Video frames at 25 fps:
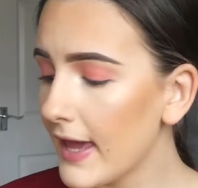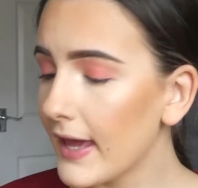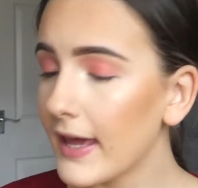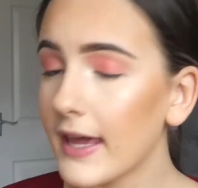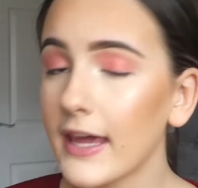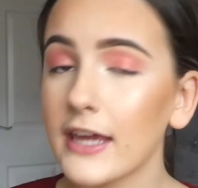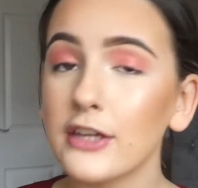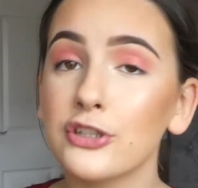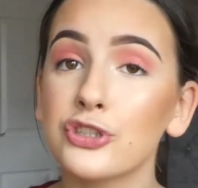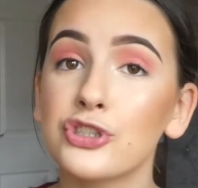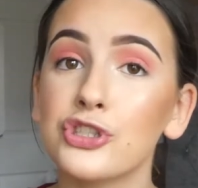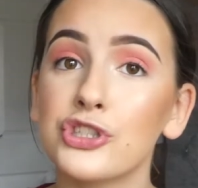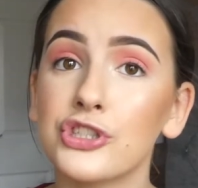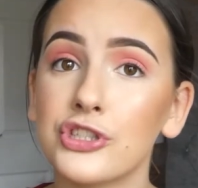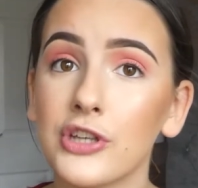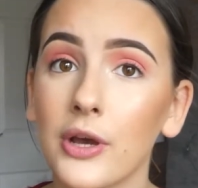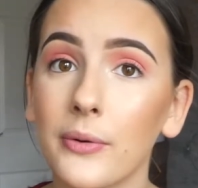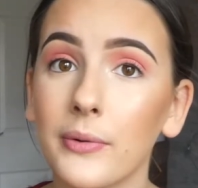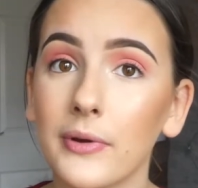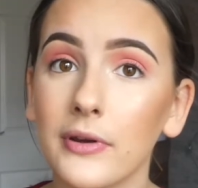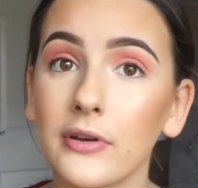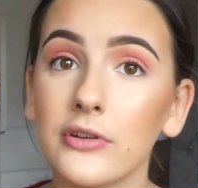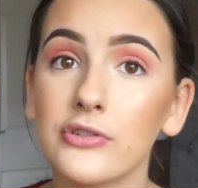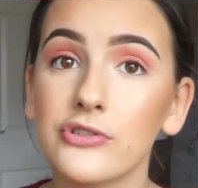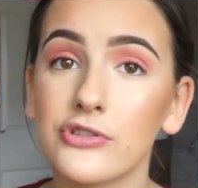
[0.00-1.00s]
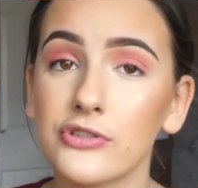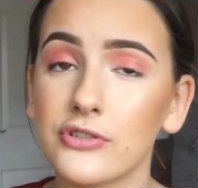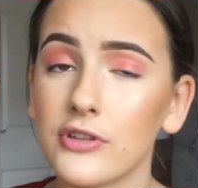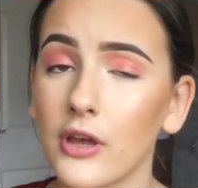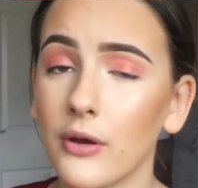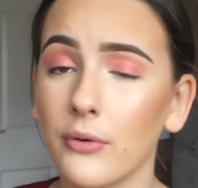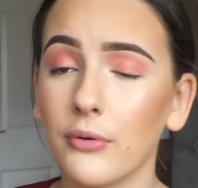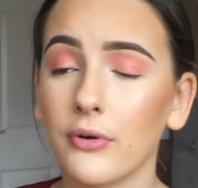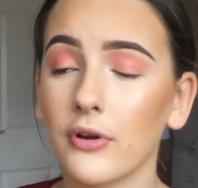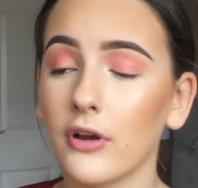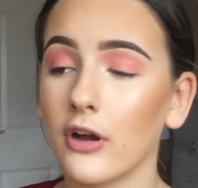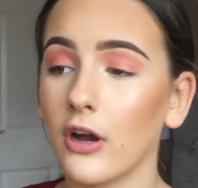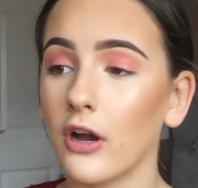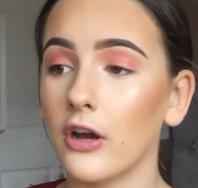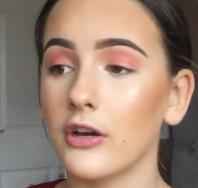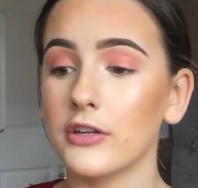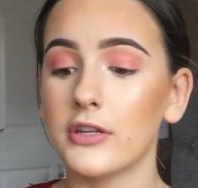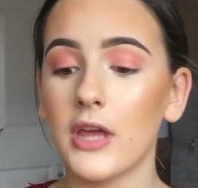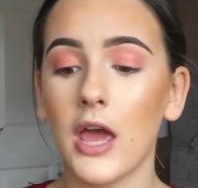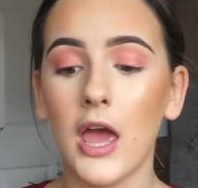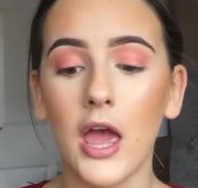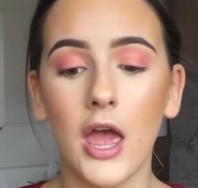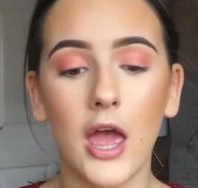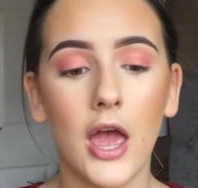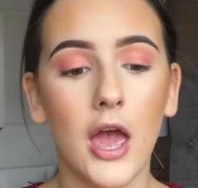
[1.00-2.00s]
It's so good.
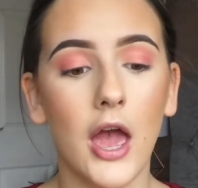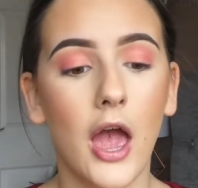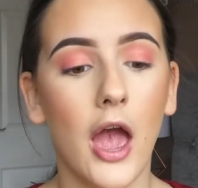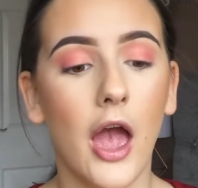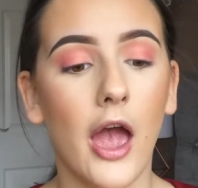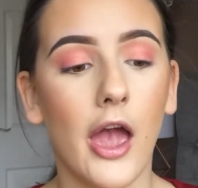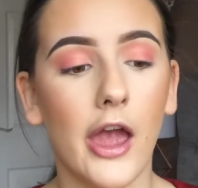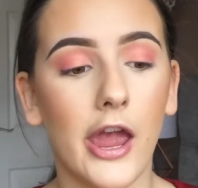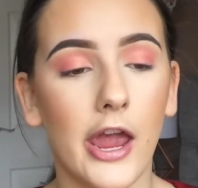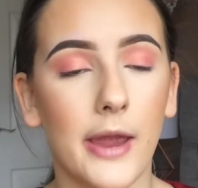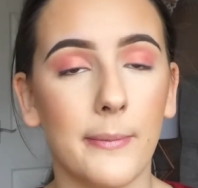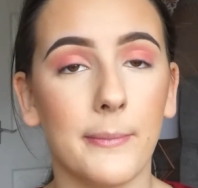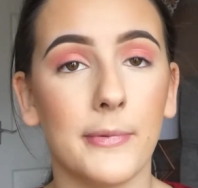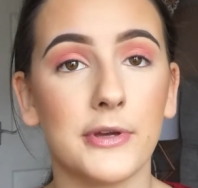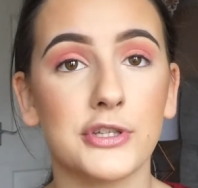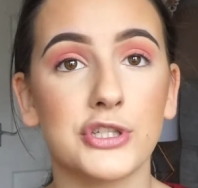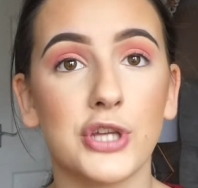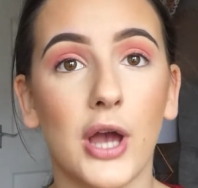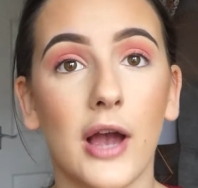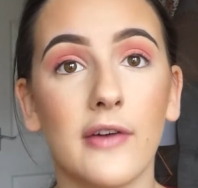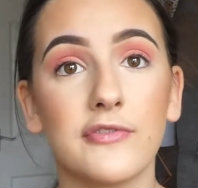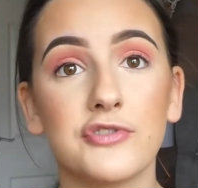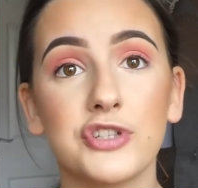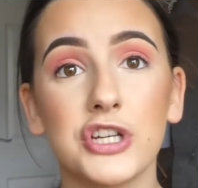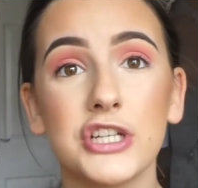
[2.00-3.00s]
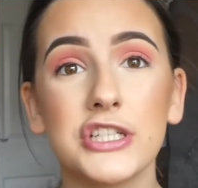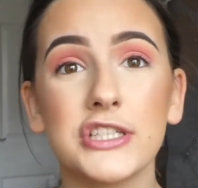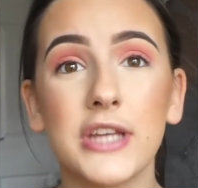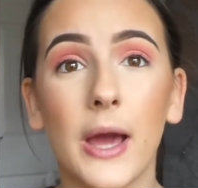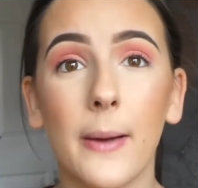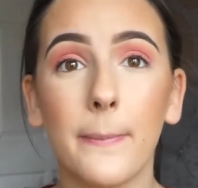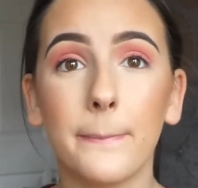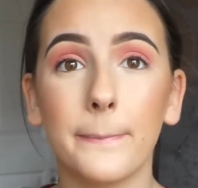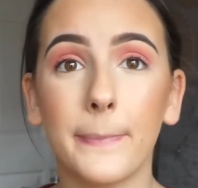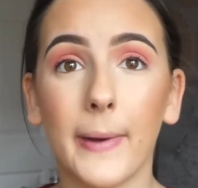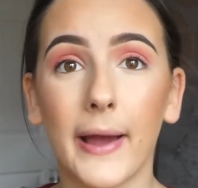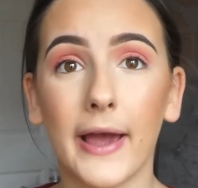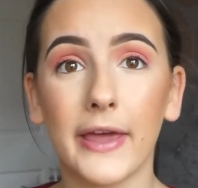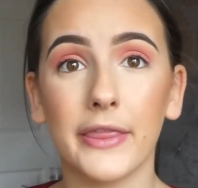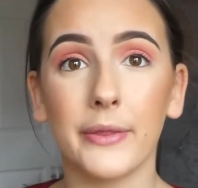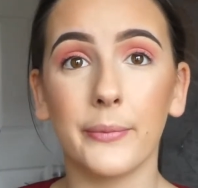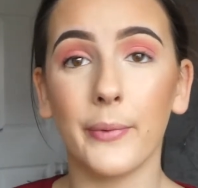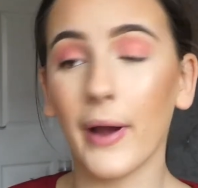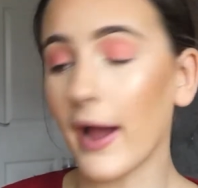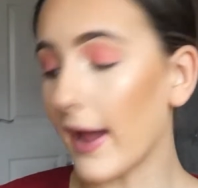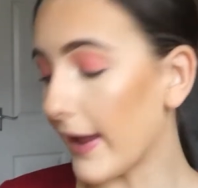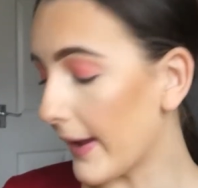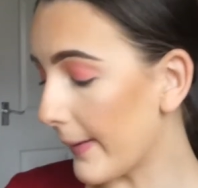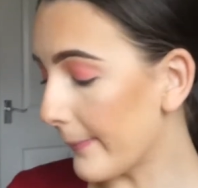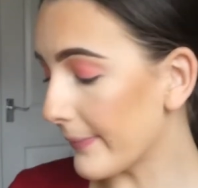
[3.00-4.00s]
So I've just, by the
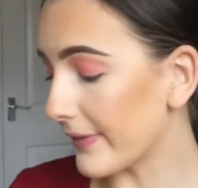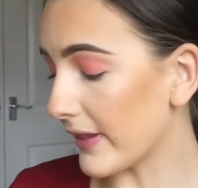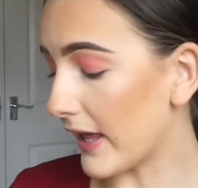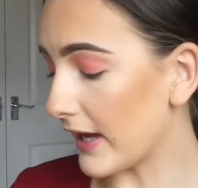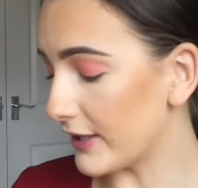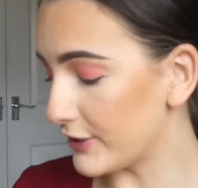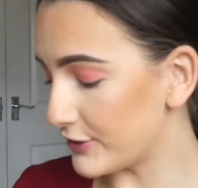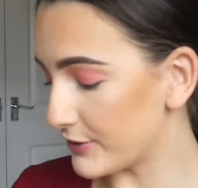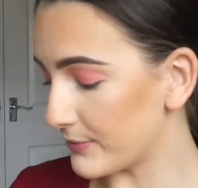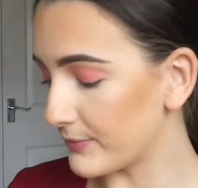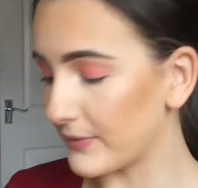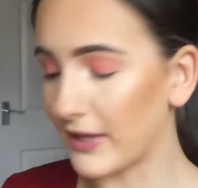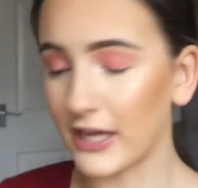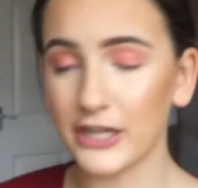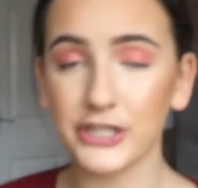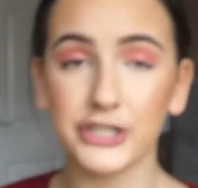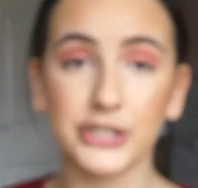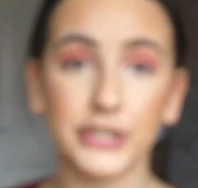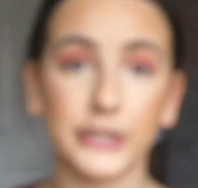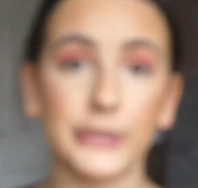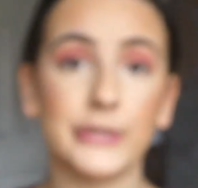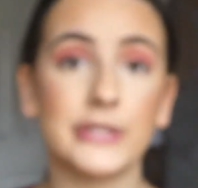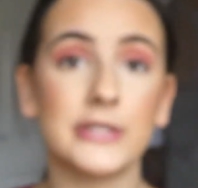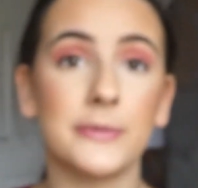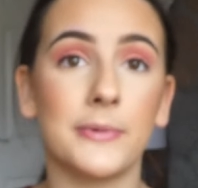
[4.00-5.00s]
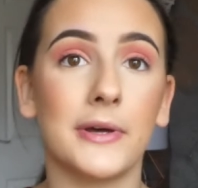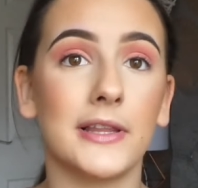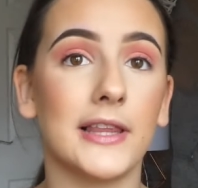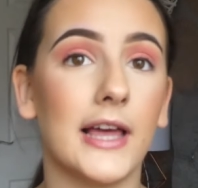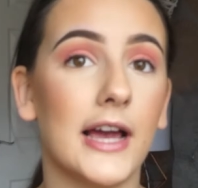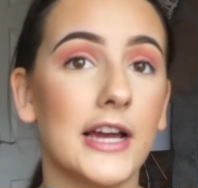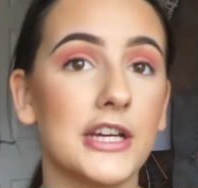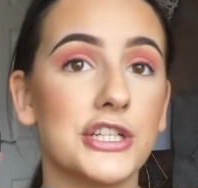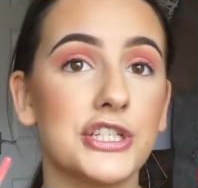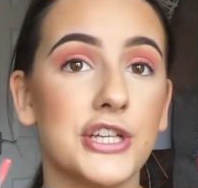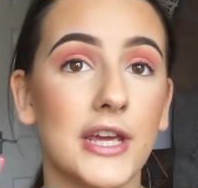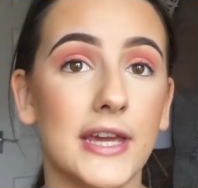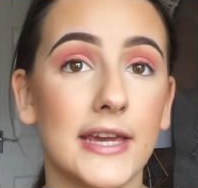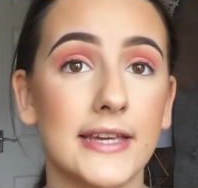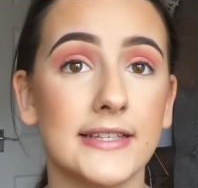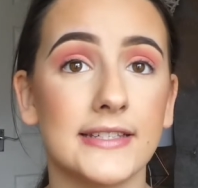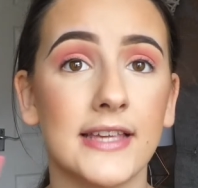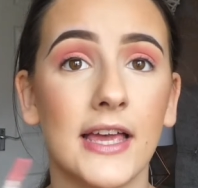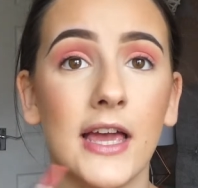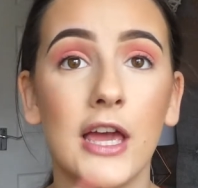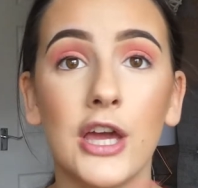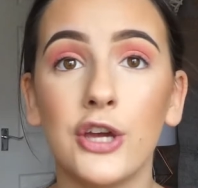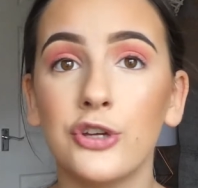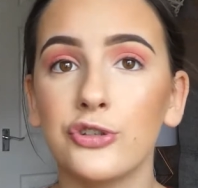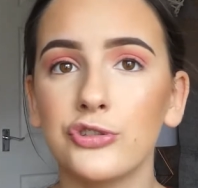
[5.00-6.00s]
way, applied some lash glue to my lashes.
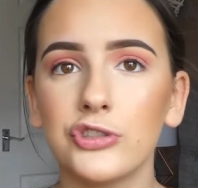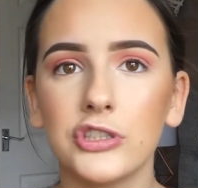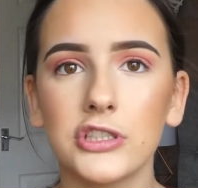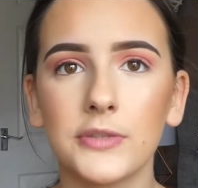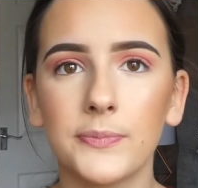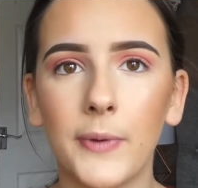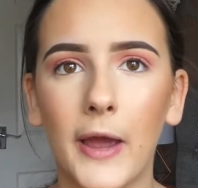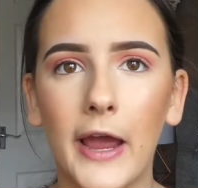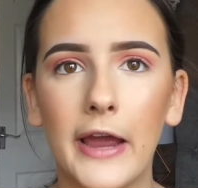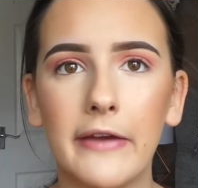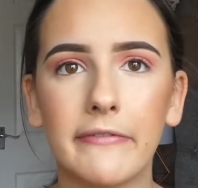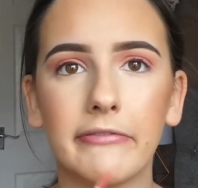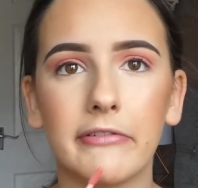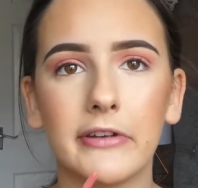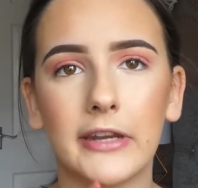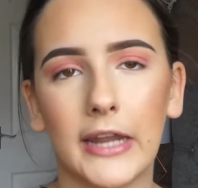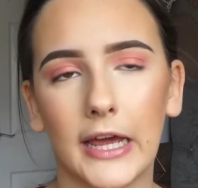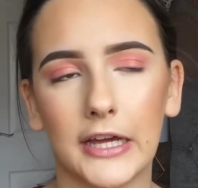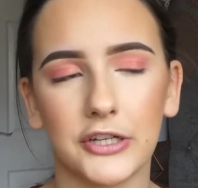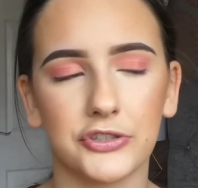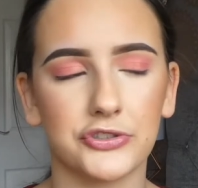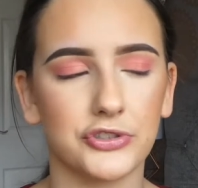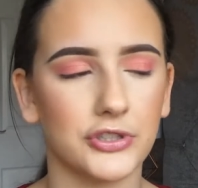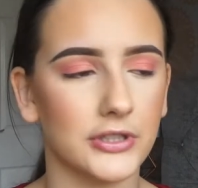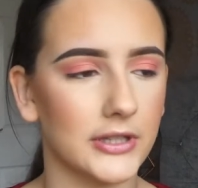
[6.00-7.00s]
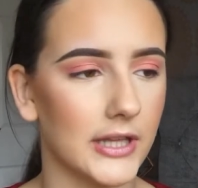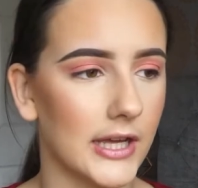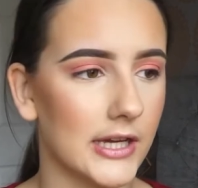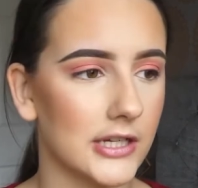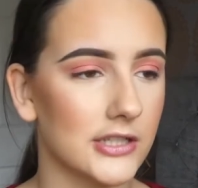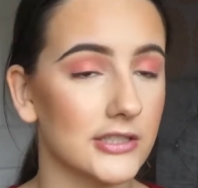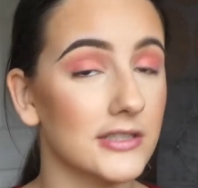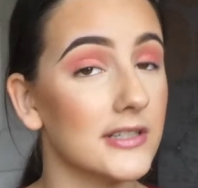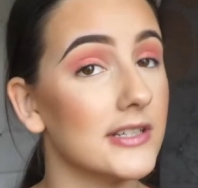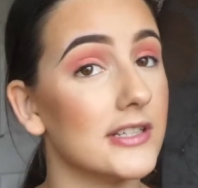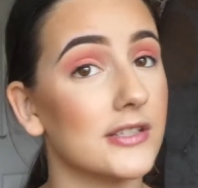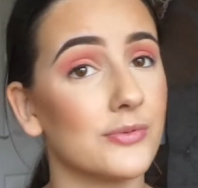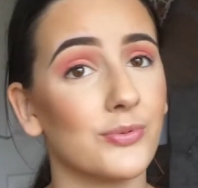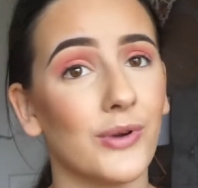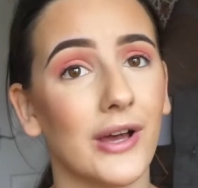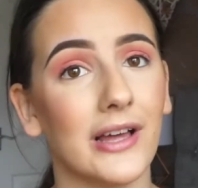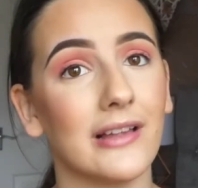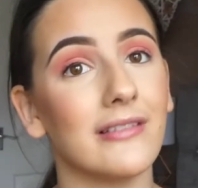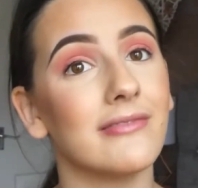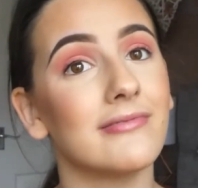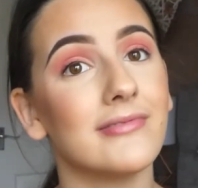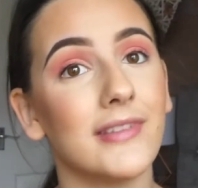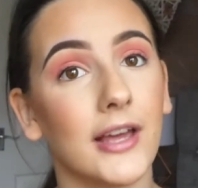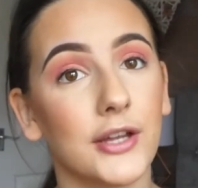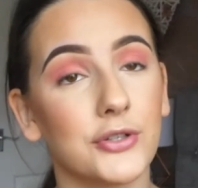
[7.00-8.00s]
Just a pair of natural lashes,
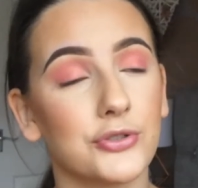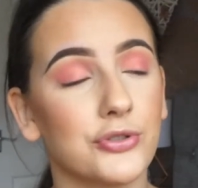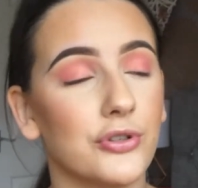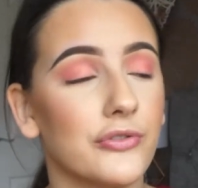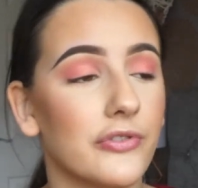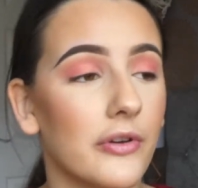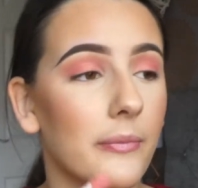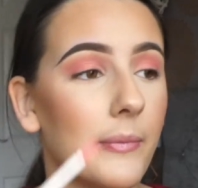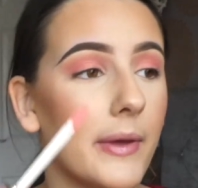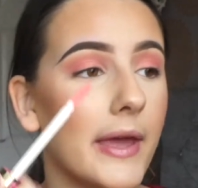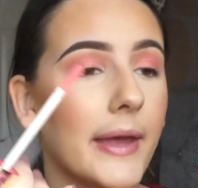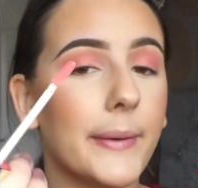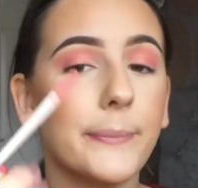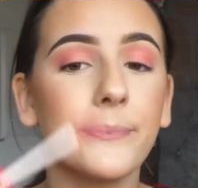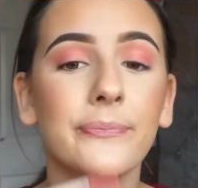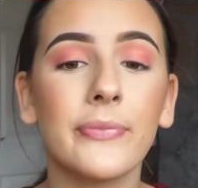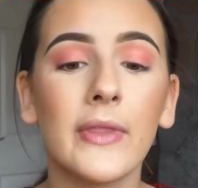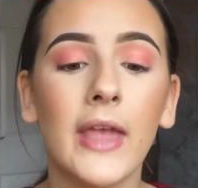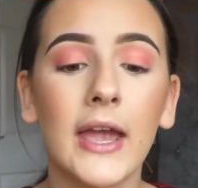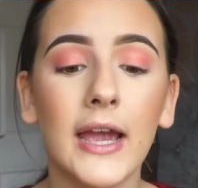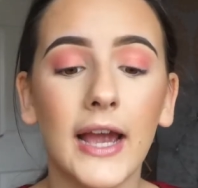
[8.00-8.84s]
well, natural for me.